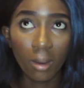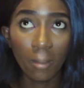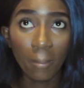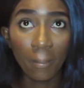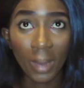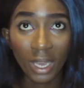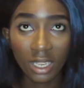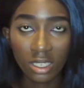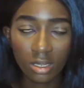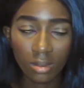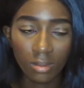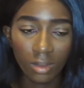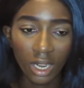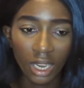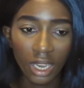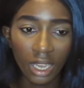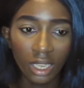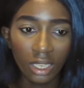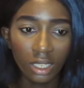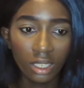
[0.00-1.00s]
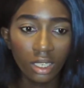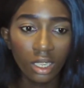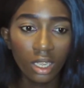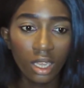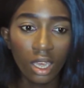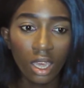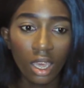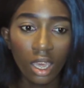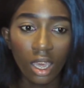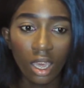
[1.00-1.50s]
back to mine.
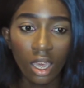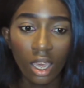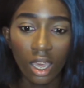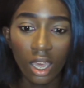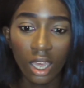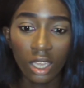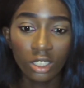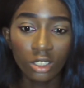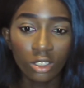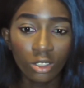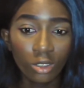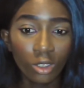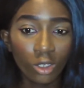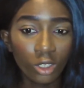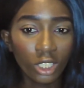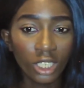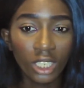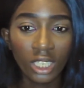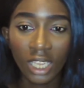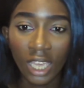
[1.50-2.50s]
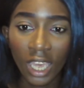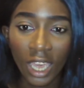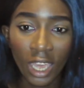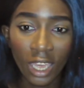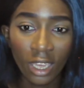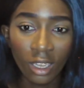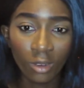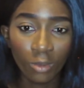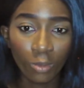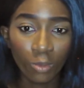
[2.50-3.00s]
And not gonna
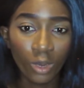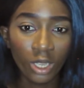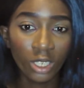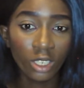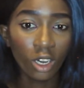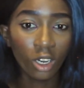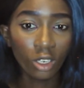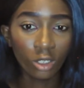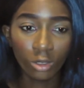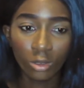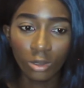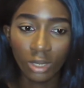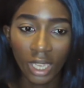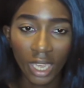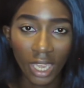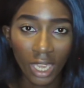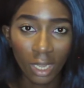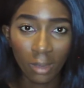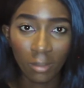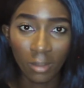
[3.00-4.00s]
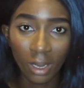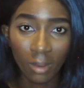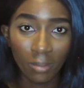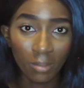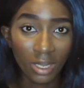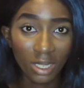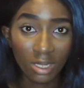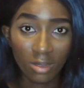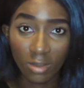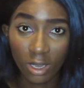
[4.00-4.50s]
lie, when Uncle came and
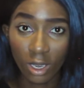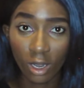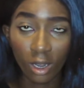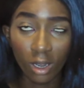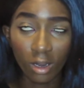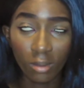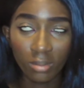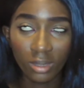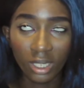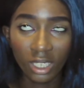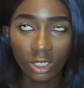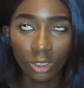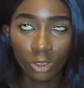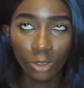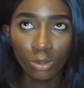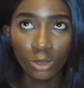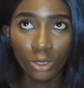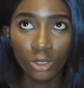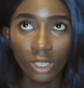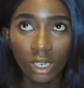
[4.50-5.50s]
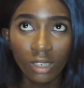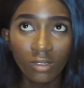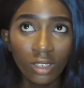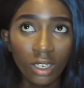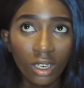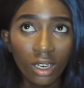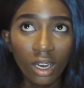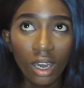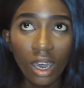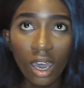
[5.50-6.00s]
picked me up, like the Uber
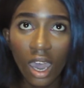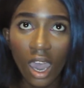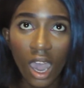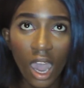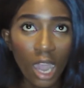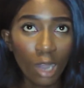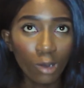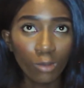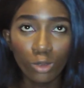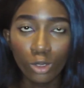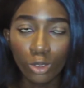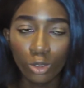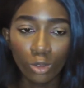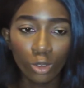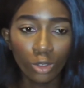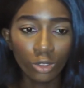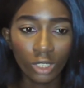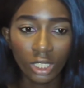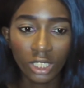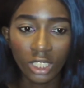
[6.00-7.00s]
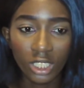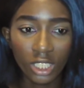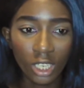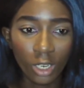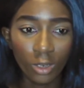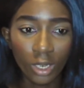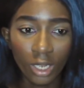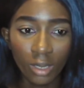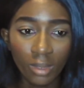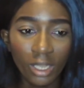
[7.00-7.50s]
driver, I was not trying to
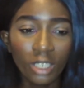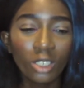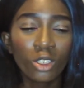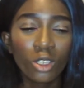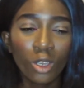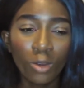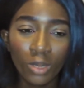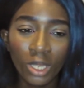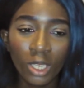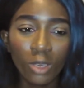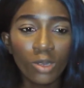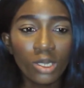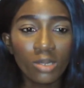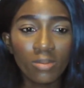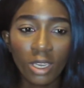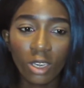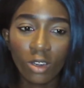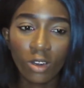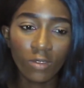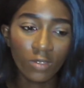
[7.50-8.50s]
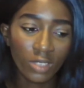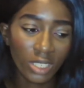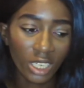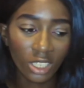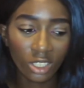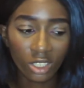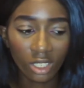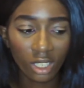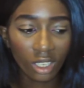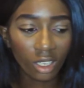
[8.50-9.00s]
tell him, like, you know when they always make
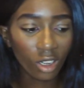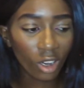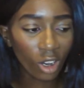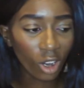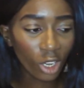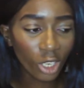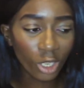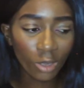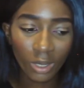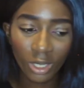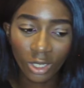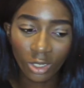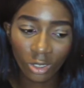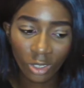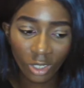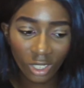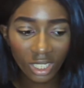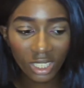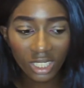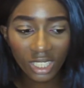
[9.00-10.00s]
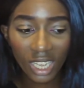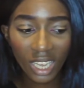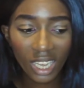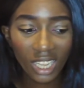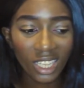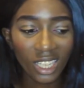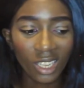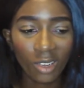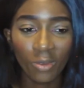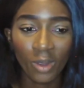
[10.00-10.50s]
conversation like, oh, you went on
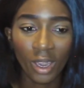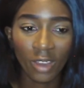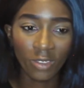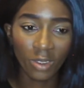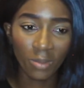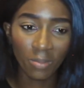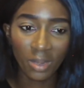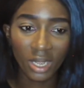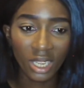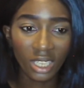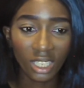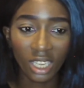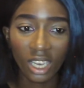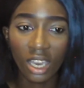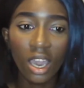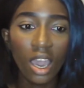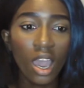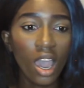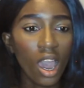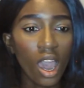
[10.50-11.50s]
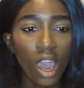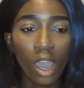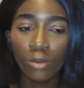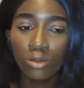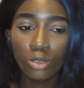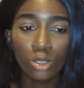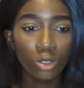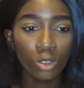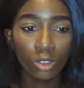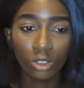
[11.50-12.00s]
holiday, like, where have you been? I
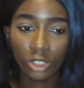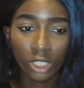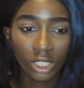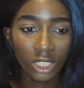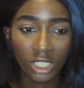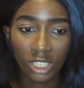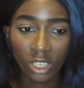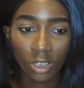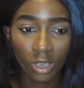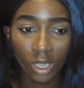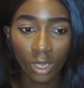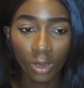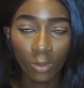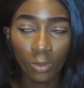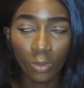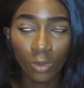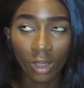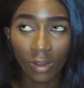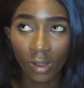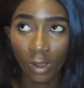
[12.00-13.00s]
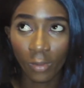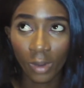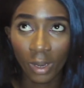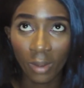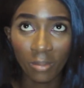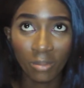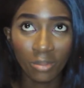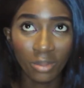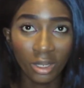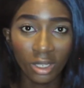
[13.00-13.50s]
was not trying to tell him where I
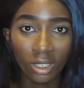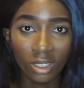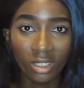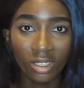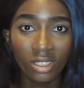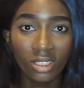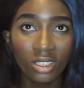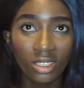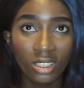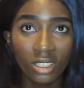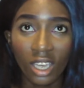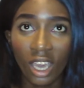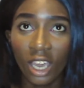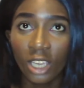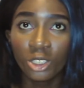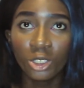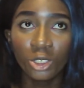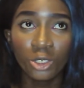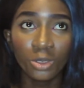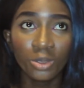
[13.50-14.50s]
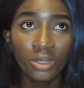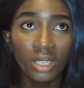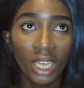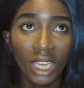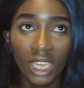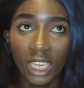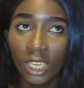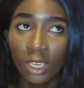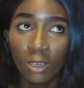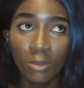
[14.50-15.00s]
went, because I knew like
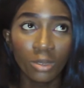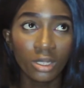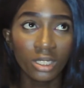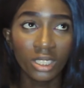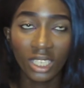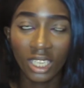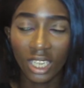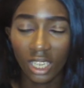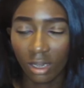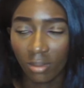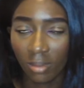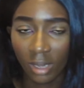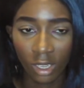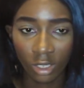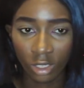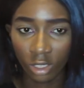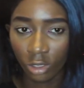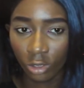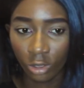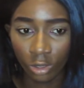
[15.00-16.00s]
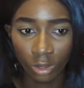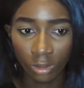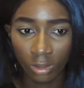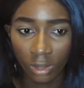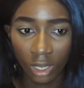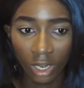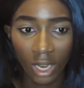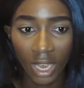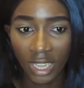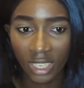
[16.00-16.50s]
he would kick me out of
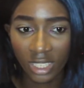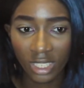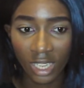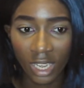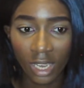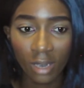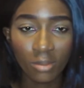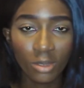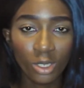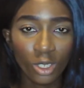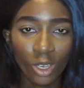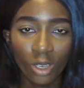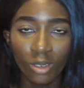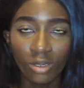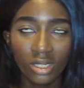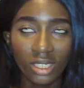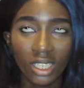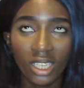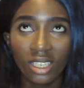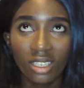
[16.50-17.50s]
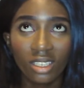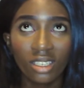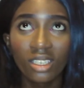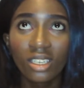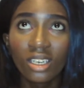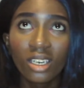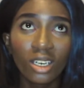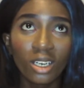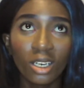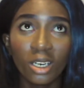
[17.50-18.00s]
Uber ASAP. So I was like,
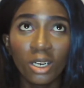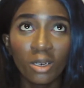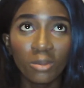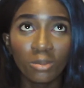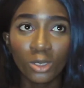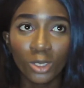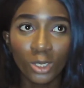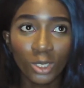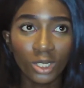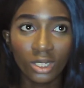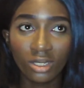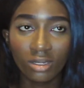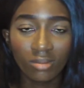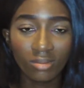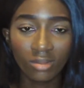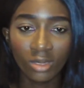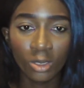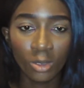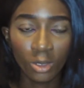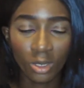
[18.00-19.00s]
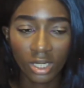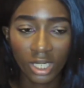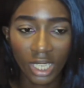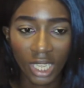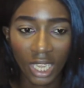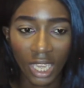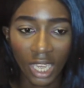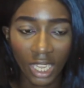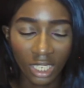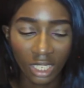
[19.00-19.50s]
I'm not
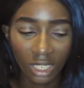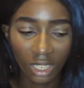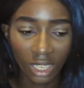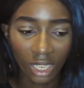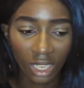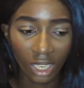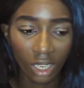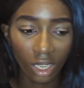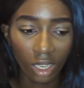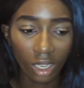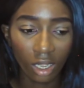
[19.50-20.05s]
saying anything.